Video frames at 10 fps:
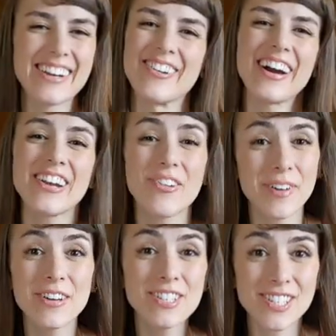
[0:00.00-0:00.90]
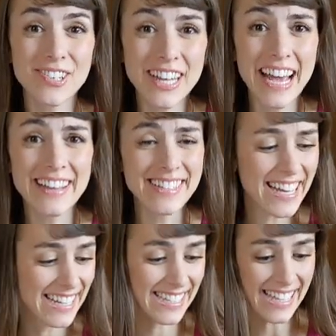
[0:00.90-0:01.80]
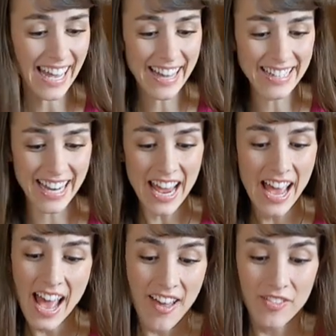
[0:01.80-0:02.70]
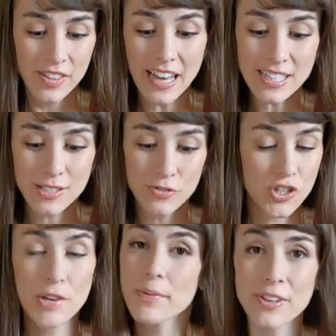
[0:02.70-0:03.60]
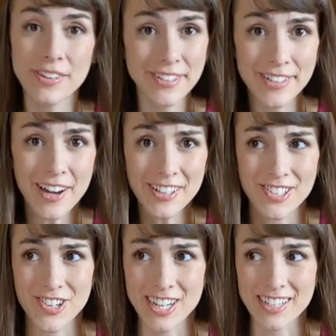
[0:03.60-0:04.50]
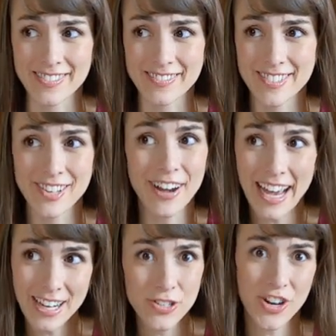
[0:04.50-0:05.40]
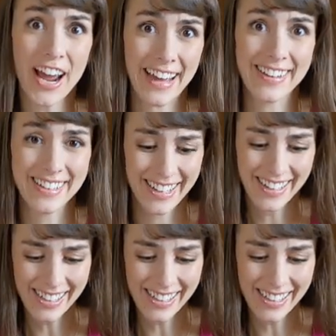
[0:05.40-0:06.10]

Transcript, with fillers: I know, I know, but it was 38 cents and that's cheaper than the Dollar Tree. So I had to try it, you know?